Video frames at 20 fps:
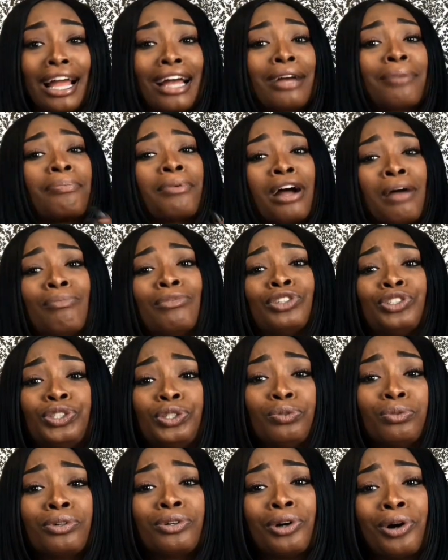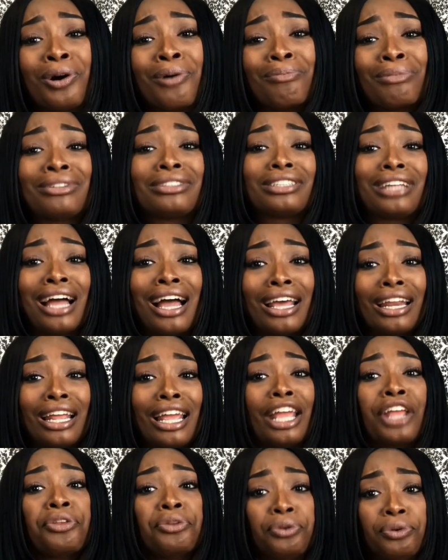I promise you will go on Misguided
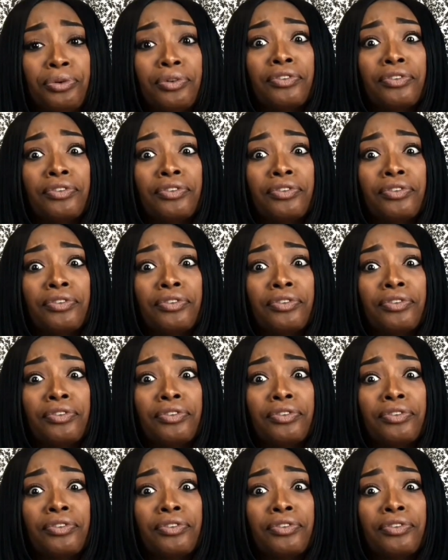and you